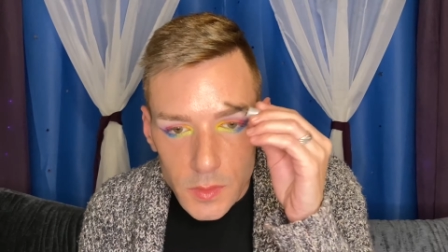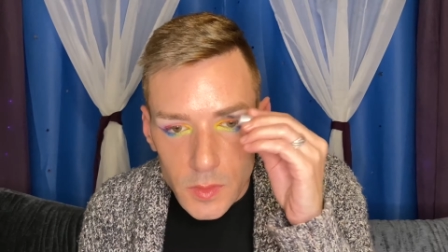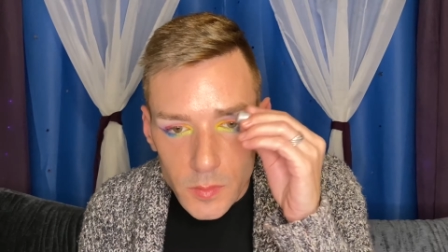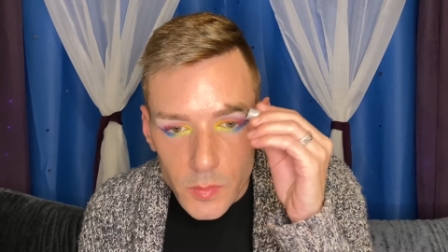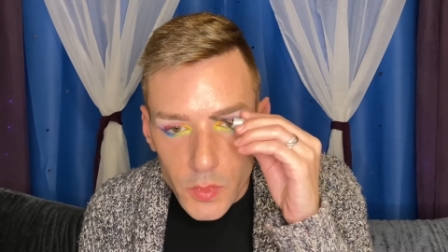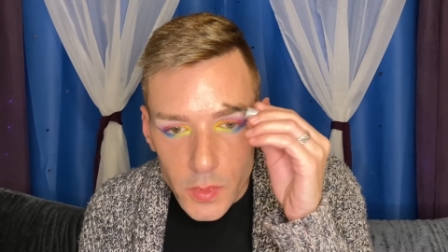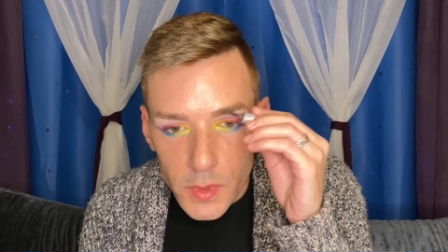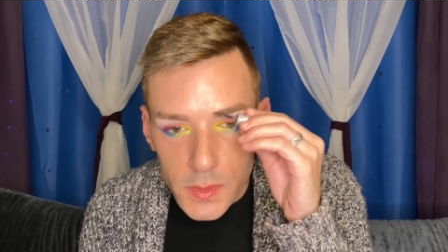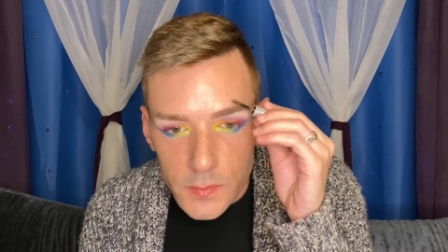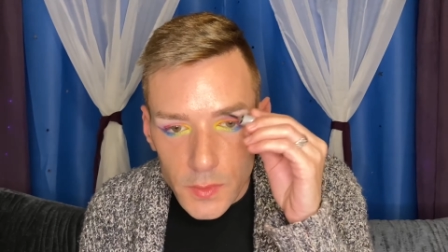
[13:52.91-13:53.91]
boys
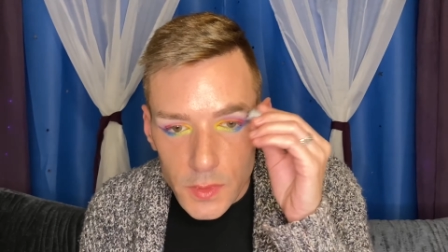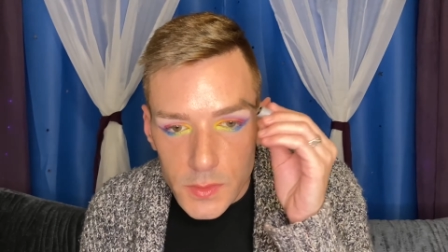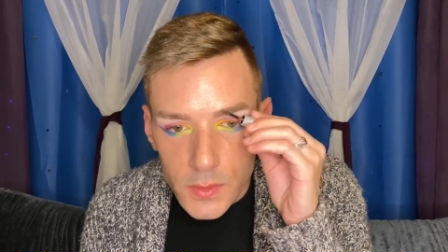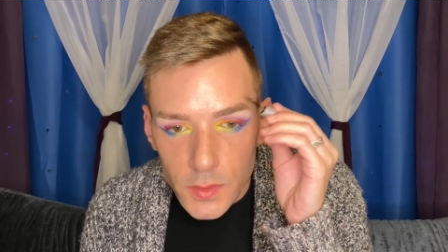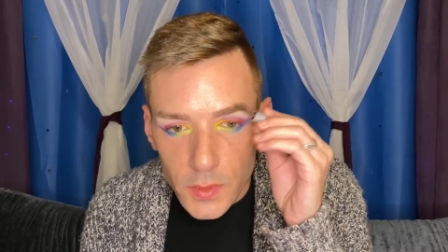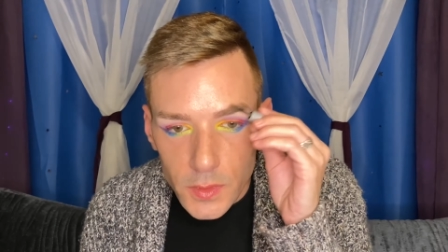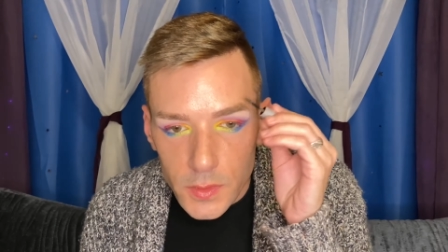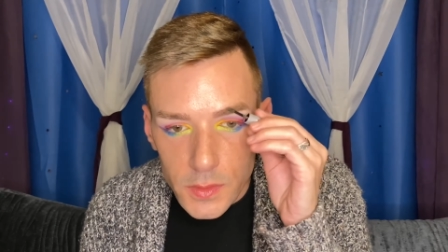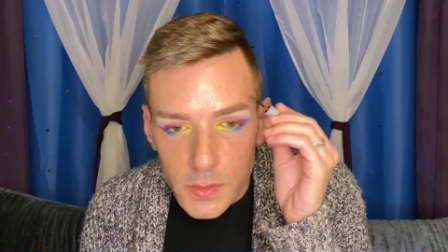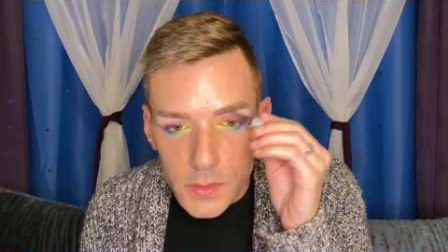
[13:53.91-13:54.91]
versus
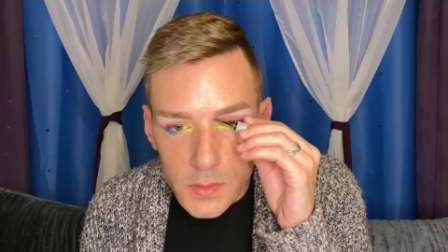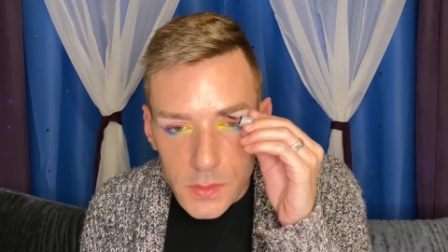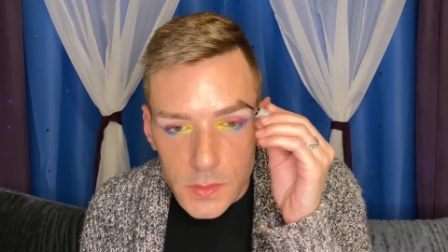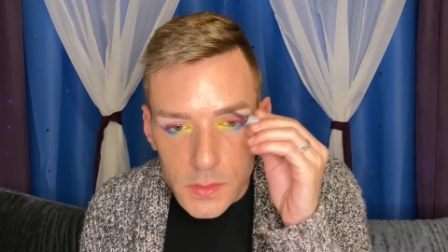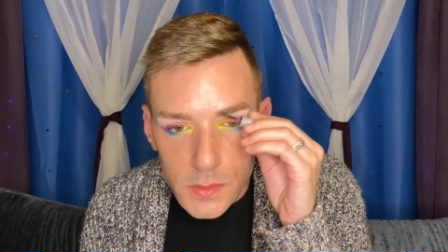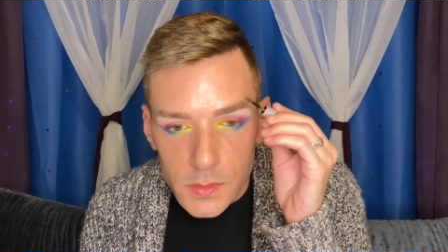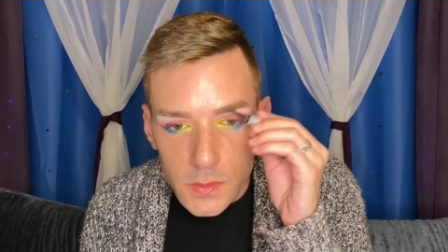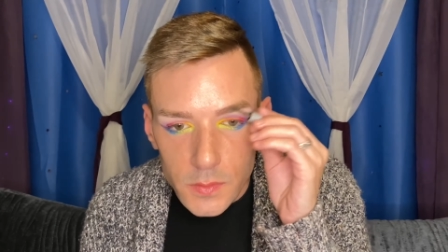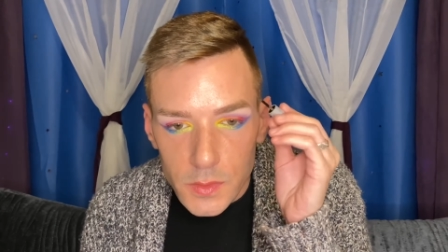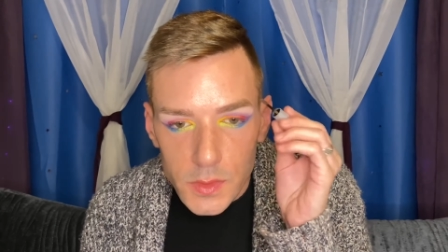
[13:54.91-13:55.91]
girls,
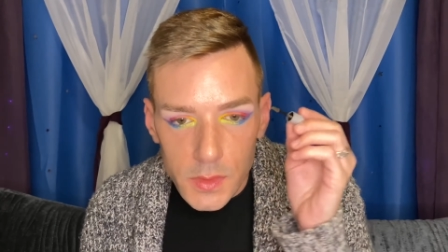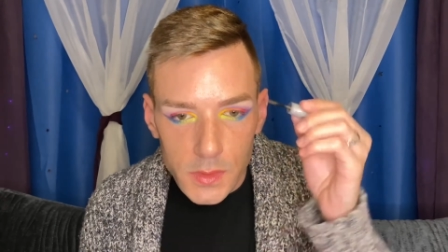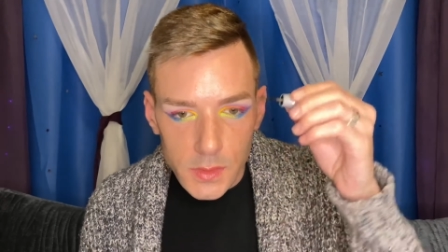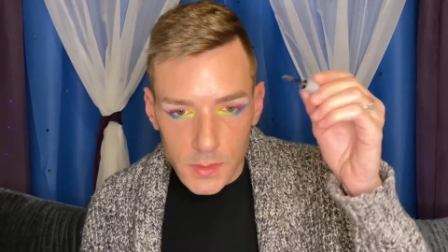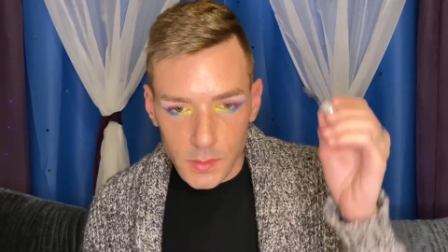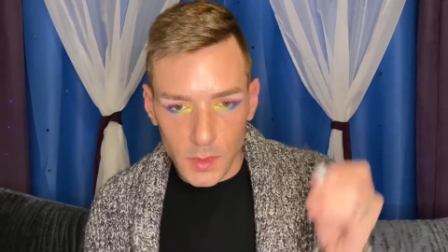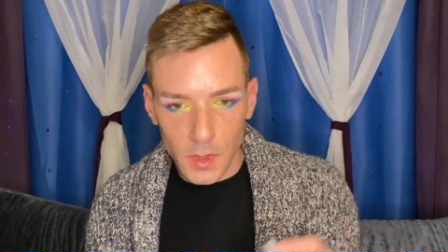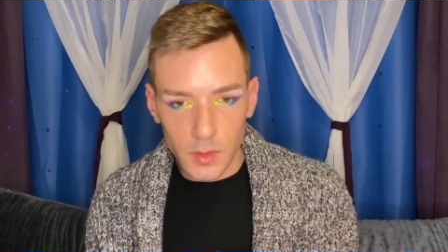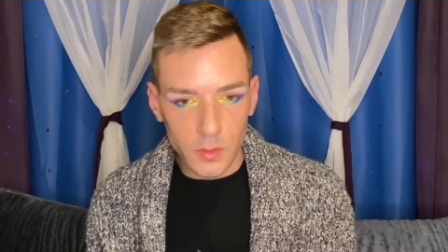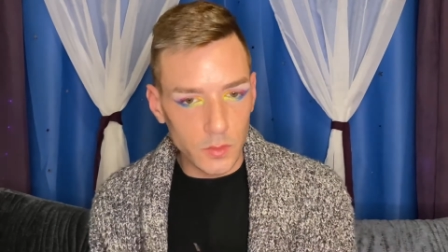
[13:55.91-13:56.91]
which is kind of
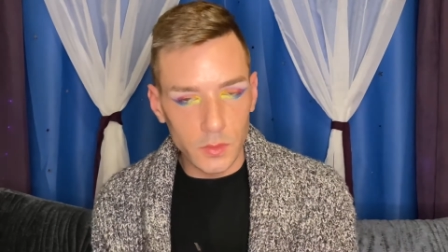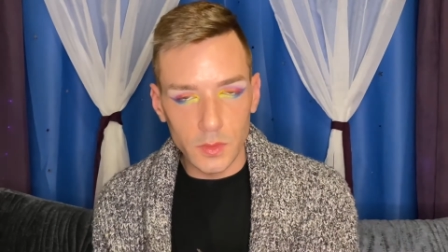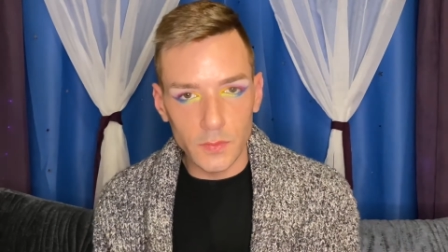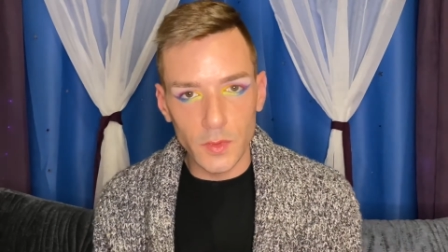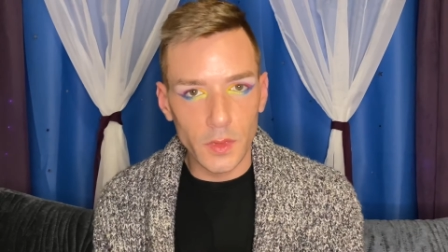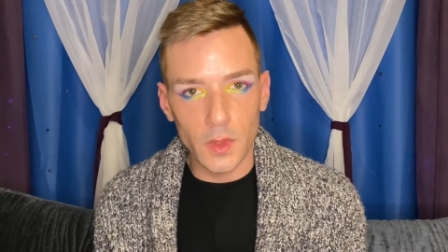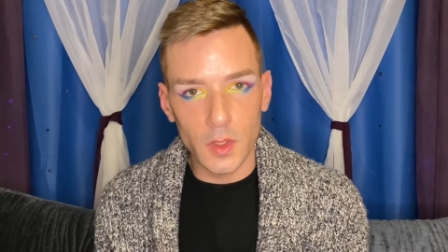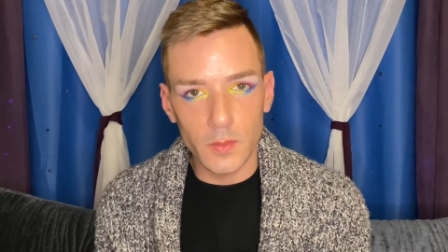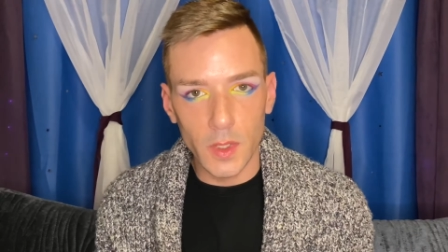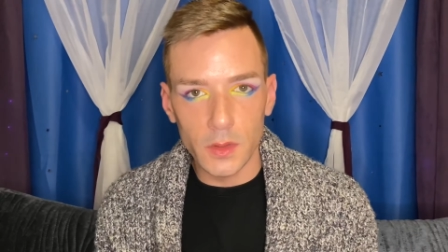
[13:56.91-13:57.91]
cool if you think
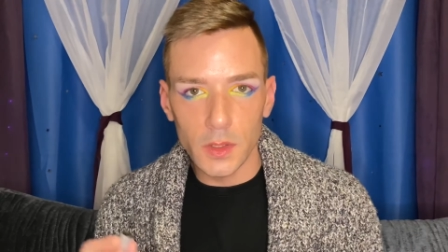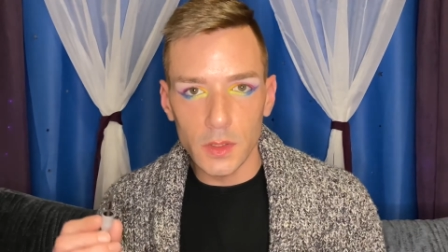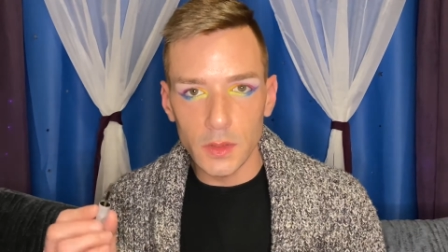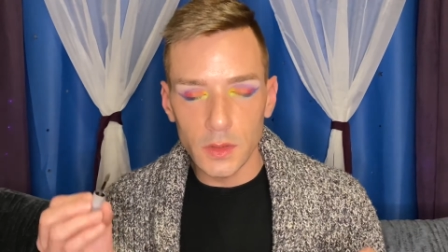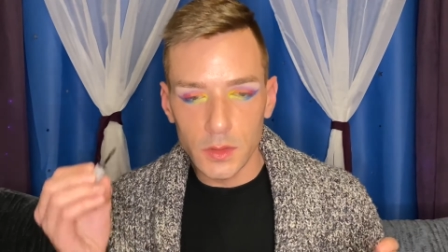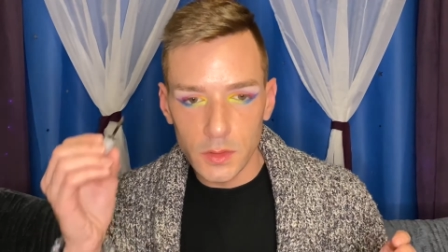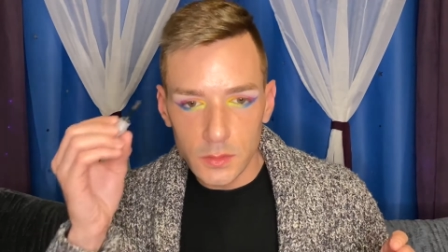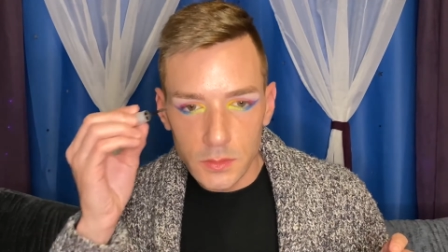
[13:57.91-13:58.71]
about it, you know.